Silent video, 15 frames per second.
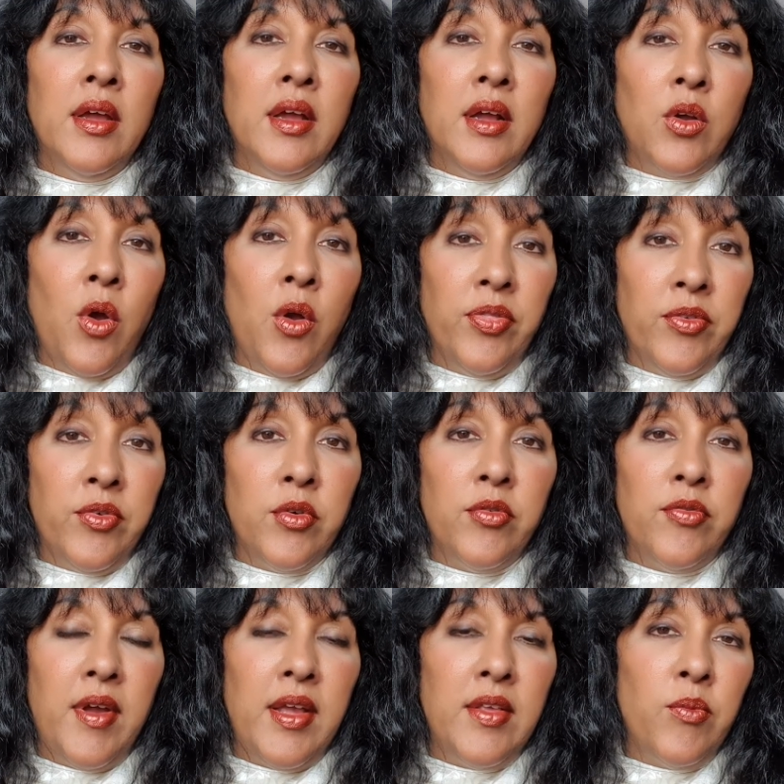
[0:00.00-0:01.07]
gone through
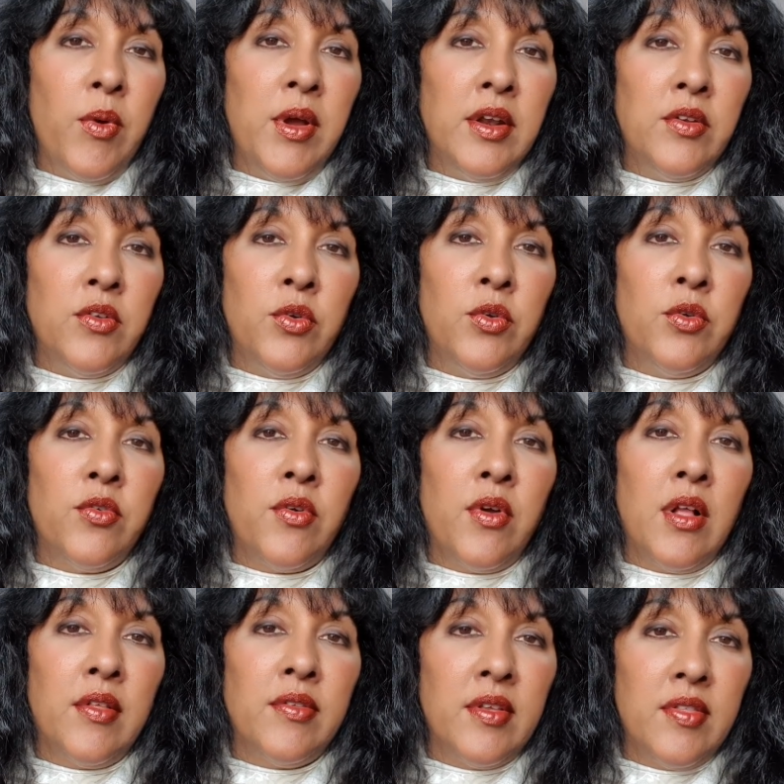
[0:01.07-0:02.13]
phase one and two
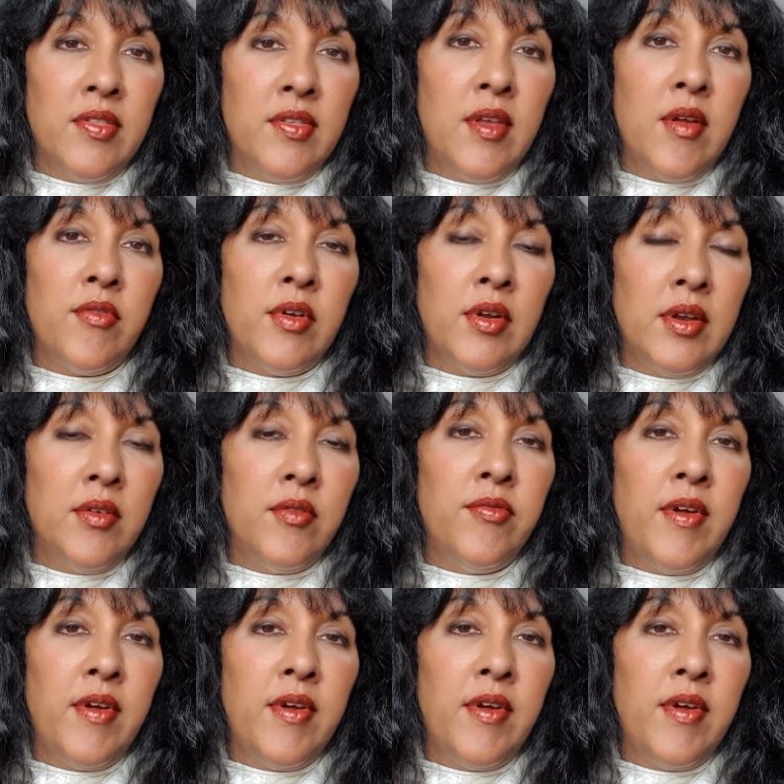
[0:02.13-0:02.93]
trials and several in